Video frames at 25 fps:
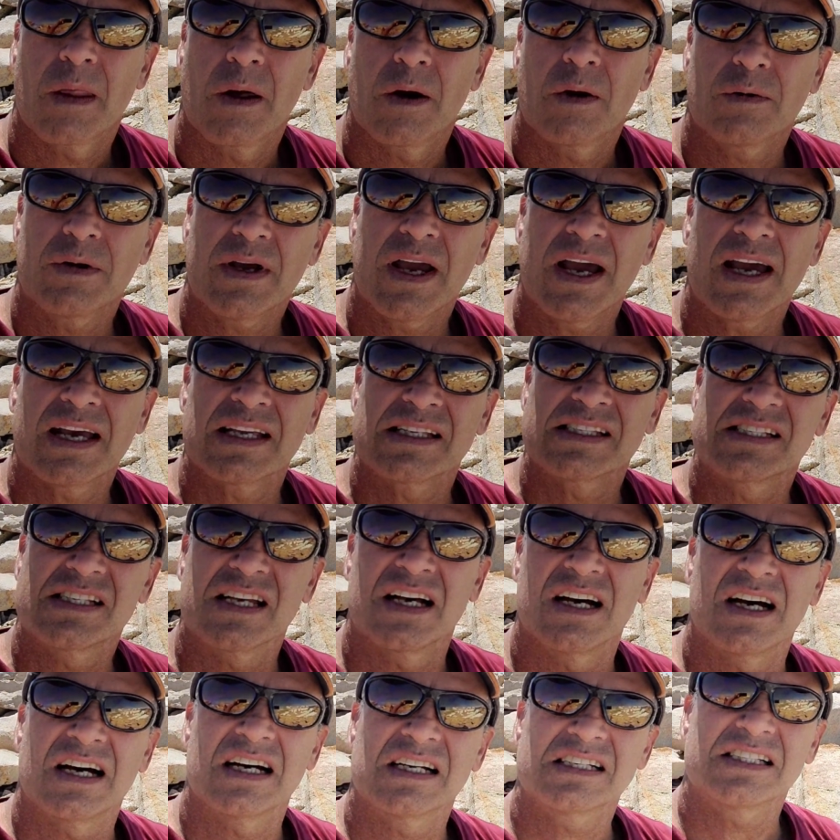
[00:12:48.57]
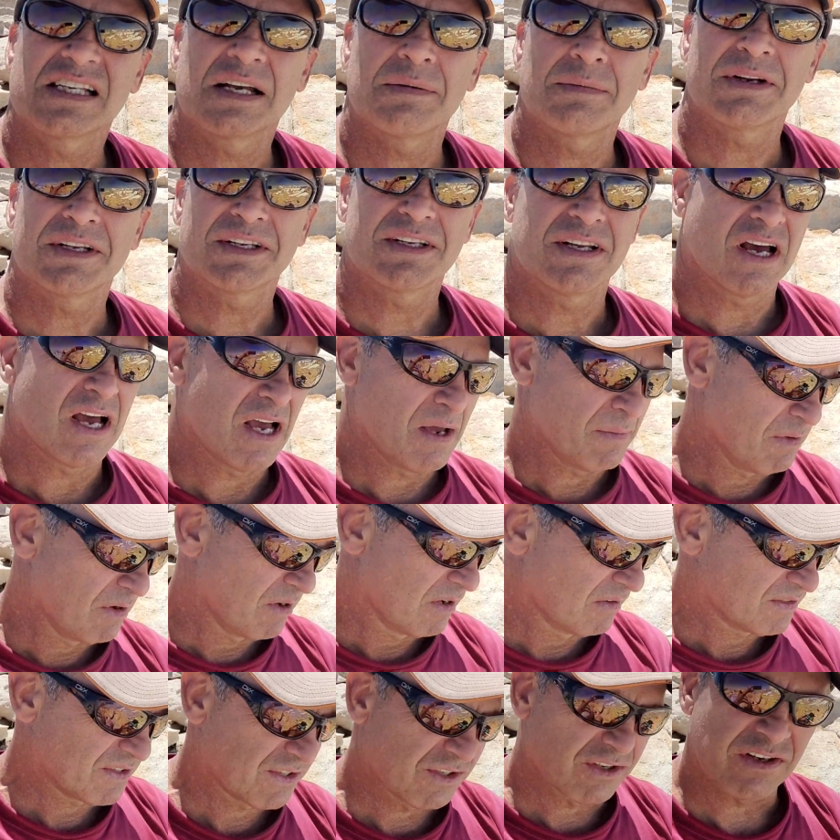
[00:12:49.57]
Okay, it's summit time
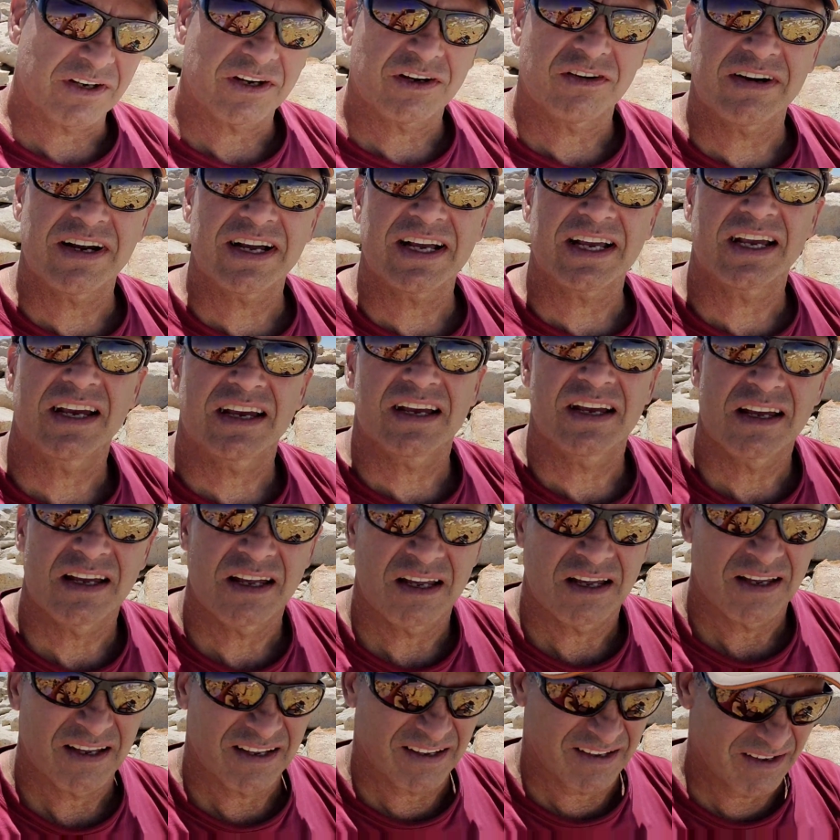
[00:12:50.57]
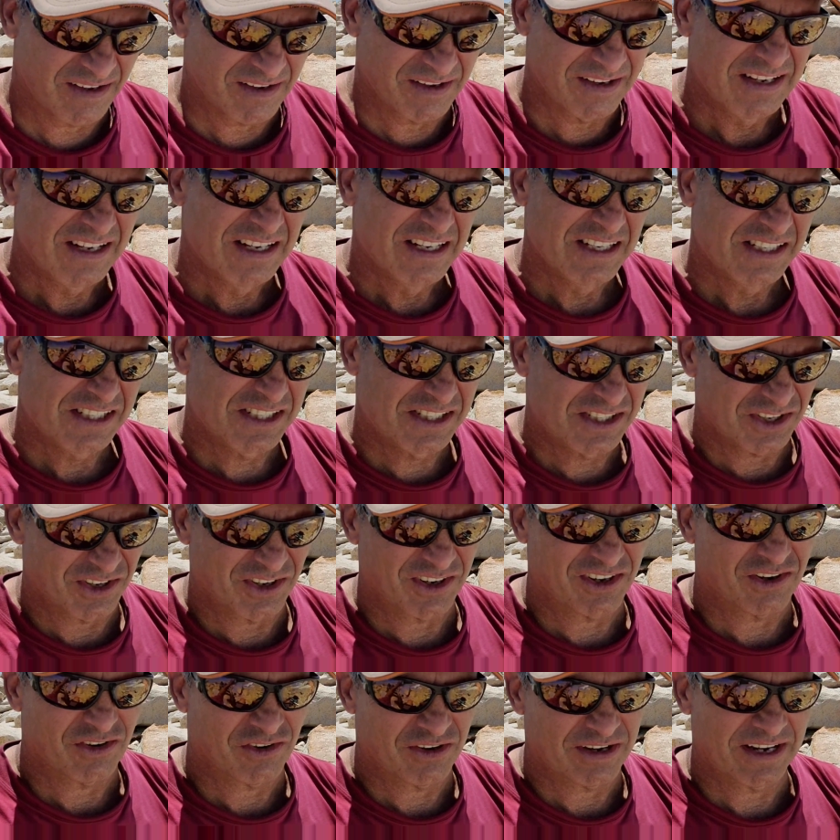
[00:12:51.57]
of Cirque Creek.
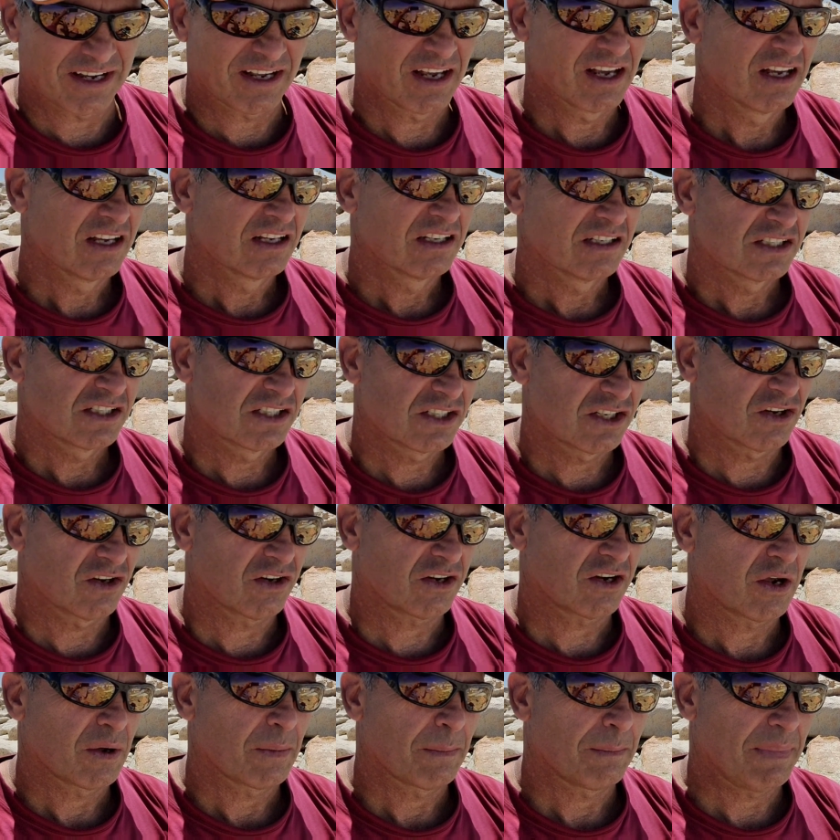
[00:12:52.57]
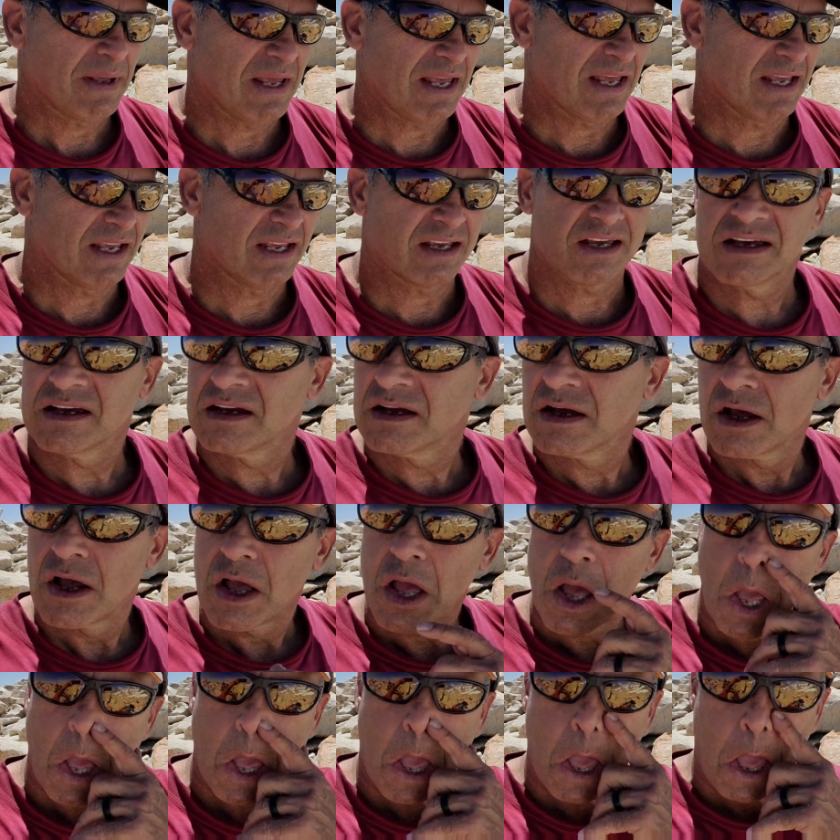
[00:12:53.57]
Cirque Peak.
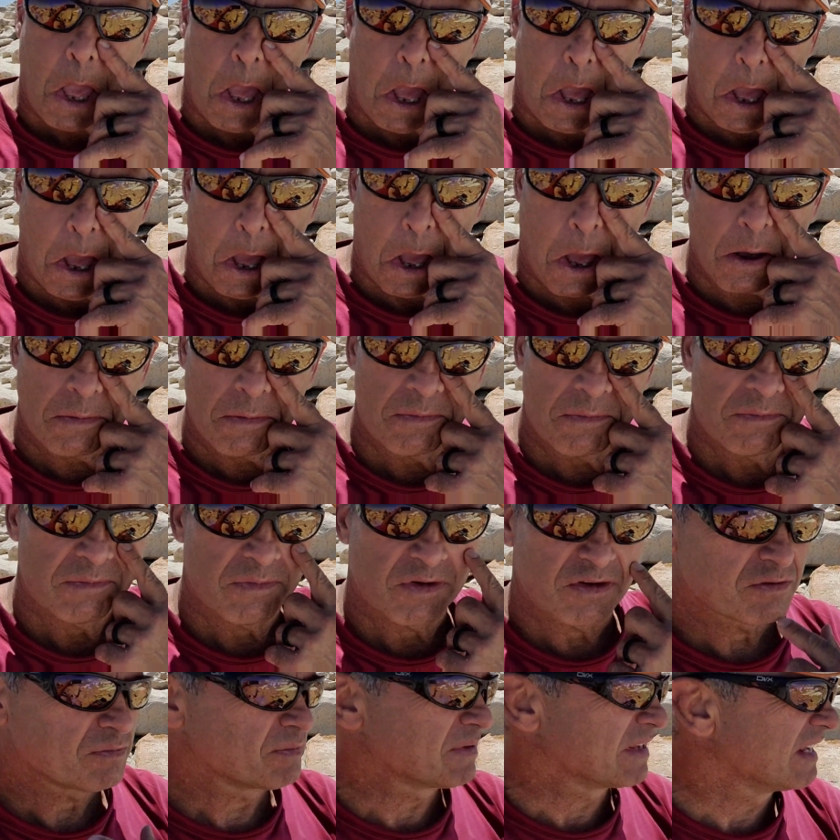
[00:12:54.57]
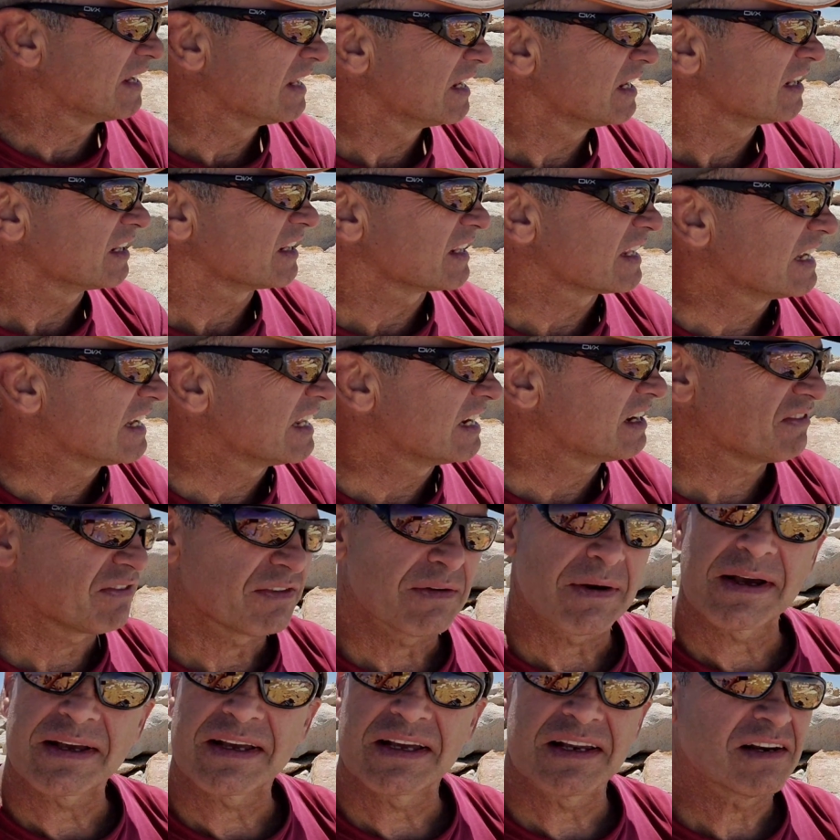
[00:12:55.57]
Must be a little giddy for
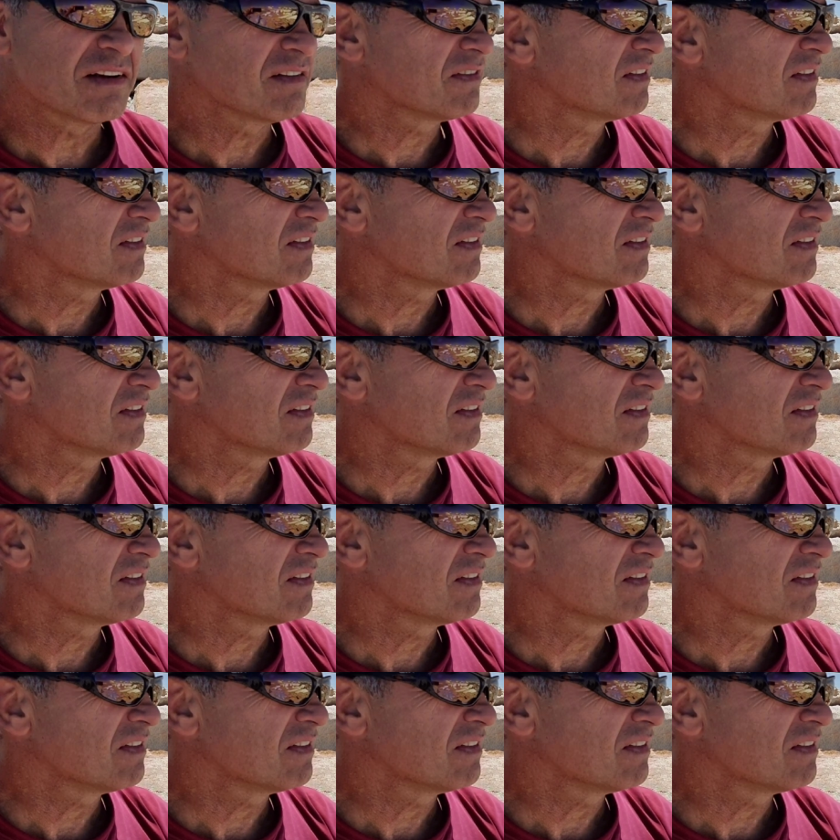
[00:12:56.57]
not getting